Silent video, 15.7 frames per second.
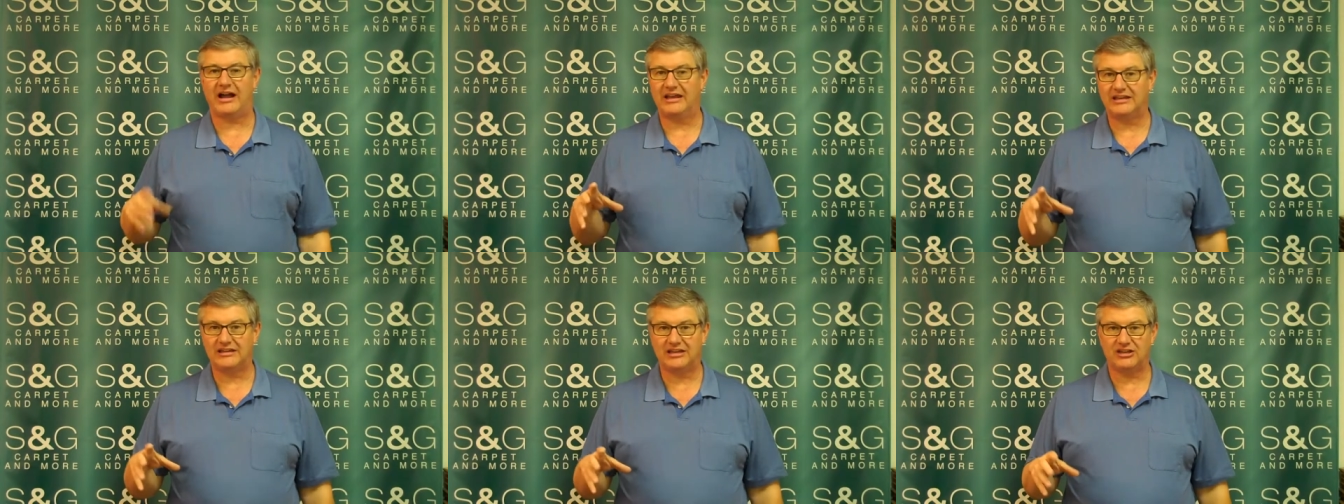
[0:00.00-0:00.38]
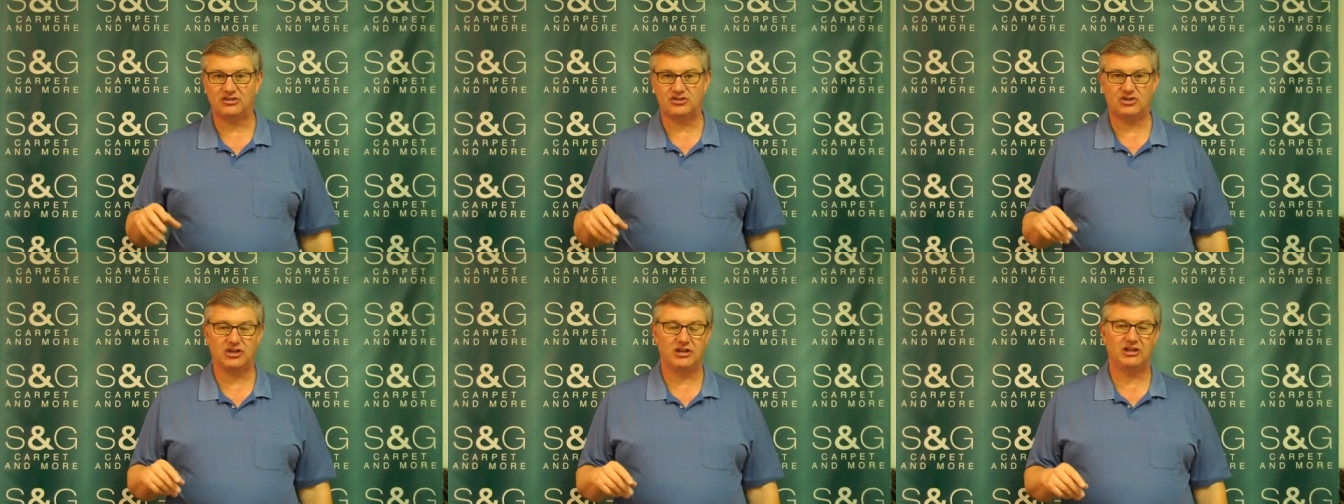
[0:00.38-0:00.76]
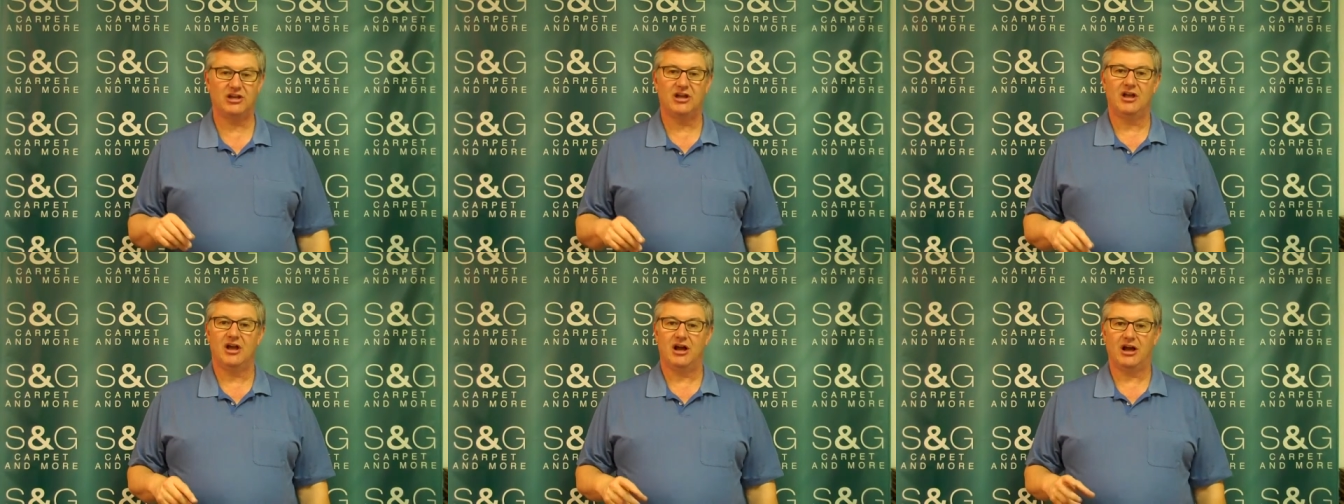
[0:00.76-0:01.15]
eye-catching.
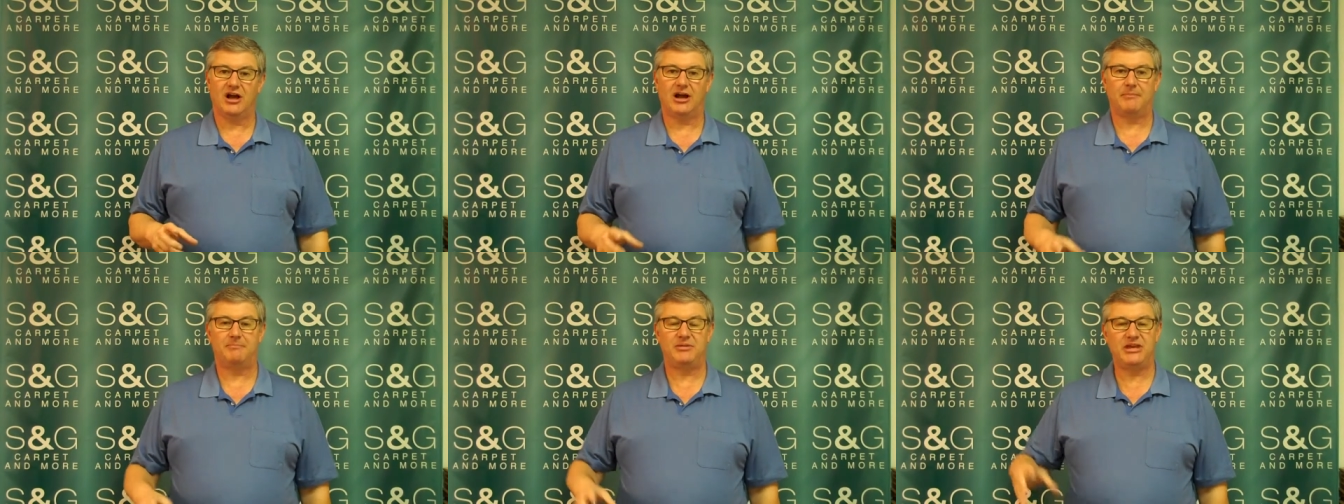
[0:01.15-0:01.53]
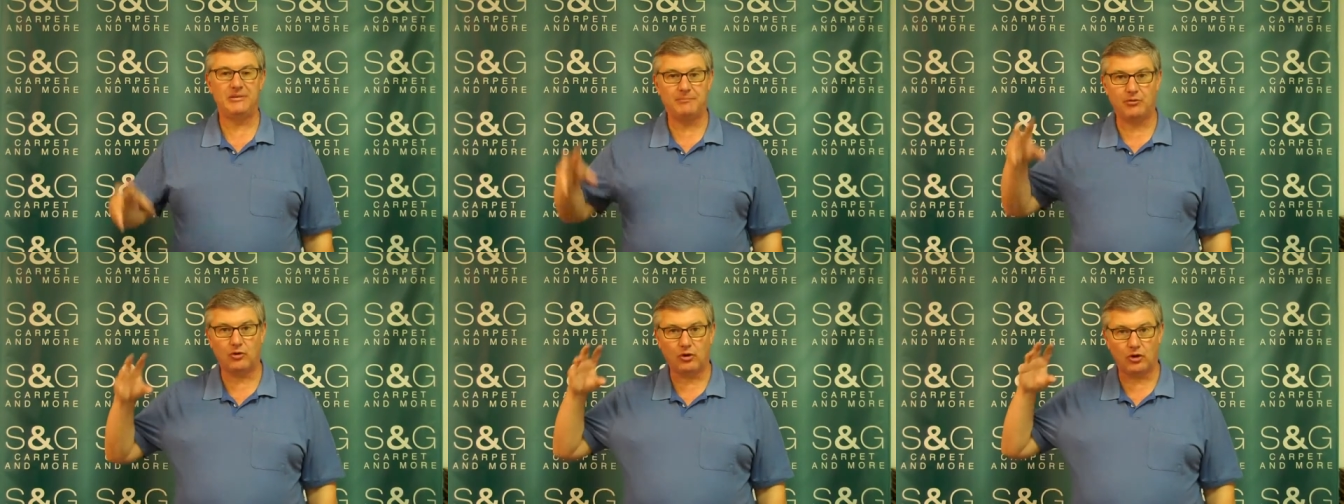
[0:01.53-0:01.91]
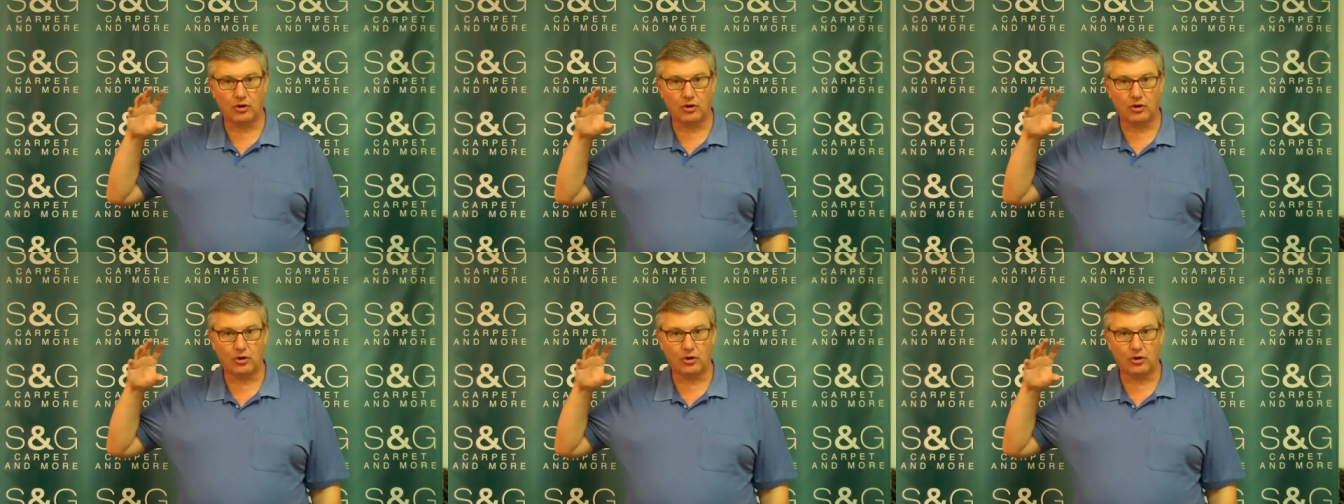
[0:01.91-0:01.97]
People